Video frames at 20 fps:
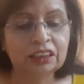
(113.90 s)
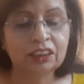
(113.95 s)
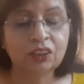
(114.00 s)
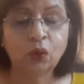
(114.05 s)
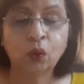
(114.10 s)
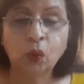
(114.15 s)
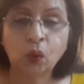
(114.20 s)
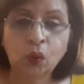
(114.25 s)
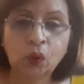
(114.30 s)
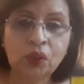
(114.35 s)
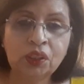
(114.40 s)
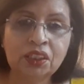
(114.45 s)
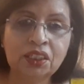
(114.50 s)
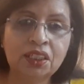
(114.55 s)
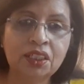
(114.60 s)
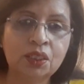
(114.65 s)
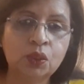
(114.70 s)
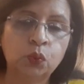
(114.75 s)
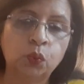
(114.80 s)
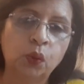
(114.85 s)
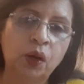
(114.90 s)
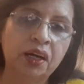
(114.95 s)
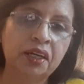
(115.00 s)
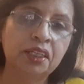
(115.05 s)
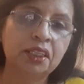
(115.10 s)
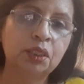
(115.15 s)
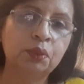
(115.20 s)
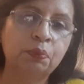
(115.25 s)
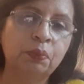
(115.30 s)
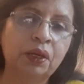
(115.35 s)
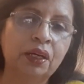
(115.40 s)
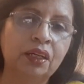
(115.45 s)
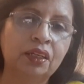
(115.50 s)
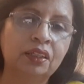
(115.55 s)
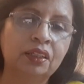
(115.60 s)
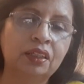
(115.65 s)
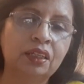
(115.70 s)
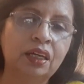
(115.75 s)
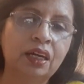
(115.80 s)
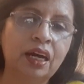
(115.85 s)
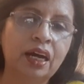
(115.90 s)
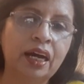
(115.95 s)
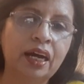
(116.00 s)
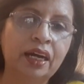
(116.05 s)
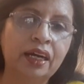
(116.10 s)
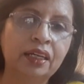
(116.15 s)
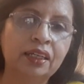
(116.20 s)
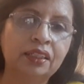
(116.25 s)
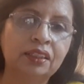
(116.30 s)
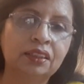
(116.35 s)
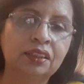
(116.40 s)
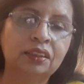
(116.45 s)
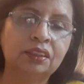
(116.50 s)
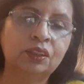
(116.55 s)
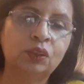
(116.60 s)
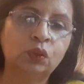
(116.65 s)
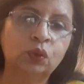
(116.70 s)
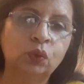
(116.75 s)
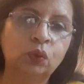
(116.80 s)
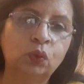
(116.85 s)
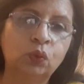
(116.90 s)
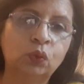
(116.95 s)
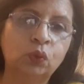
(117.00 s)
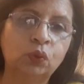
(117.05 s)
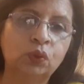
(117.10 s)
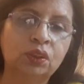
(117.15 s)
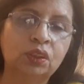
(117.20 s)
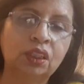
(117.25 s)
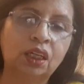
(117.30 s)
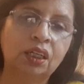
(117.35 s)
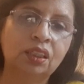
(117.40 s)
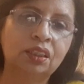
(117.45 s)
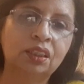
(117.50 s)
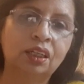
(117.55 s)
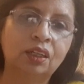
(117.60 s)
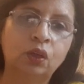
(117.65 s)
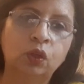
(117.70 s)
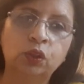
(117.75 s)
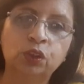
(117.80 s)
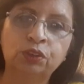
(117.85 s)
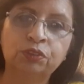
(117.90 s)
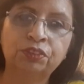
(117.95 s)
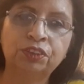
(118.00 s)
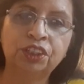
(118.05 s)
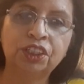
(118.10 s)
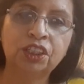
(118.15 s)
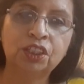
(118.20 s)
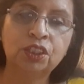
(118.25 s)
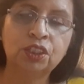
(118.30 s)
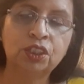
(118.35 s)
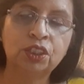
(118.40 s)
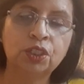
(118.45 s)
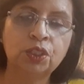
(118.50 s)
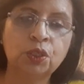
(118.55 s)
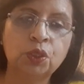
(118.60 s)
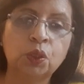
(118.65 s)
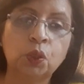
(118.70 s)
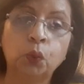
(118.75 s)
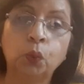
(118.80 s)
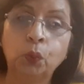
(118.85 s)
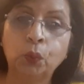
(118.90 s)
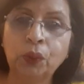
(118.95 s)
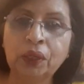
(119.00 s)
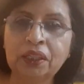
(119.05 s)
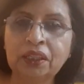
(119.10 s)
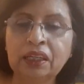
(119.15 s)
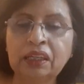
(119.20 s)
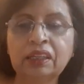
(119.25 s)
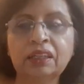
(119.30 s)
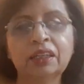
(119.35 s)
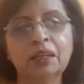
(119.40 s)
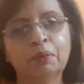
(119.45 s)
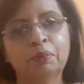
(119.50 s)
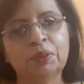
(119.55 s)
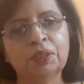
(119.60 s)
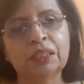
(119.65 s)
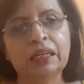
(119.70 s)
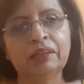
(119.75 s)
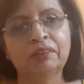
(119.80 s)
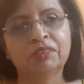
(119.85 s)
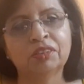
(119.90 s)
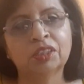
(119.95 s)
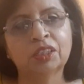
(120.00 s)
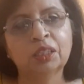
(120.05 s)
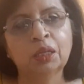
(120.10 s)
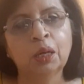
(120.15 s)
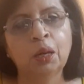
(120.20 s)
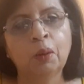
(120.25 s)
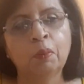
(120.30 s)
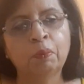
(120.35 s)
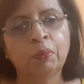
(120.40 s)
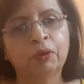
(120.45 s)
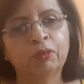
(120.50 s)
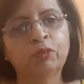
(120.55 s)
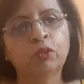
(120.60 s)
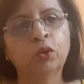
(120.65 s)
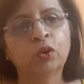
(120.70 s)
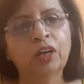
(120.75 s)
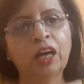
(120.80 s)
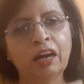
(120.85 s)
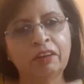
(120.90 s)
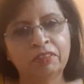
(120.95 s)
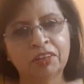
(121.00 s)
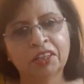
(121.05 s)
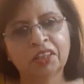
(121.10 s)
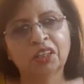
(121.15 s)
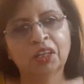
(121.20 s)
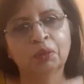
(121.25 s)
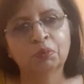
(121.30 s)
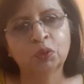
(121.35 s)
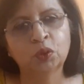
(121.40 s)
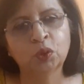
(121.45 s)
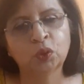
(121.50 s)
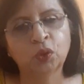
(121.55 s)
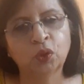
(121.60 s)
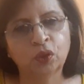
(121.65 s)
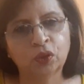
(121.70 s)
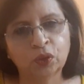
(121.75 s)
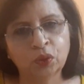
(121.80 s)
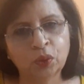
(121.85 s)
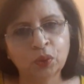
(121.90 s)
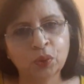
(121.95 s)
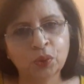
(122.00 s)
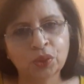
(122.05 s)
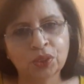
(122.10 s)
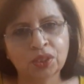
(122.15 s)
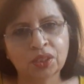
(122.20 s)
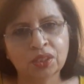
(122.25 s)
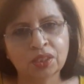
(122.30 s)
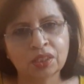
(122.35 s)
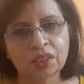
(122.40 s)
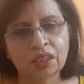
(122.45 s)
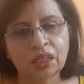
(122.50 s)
all these wise men had done a lot of research within themselves before having come to conclusions